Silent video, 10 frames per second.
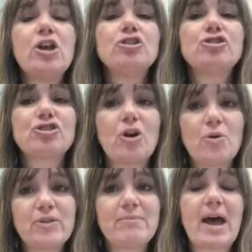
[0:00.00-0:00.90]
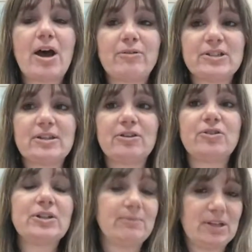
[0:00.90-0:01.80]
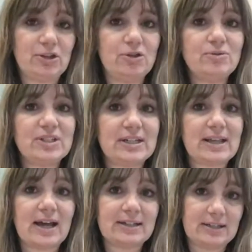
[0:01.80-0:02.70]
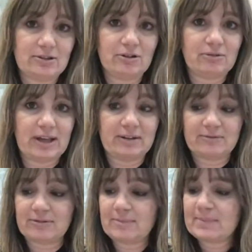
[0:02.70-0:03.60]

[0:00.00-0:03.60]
Show them how they're going to be using that in their life.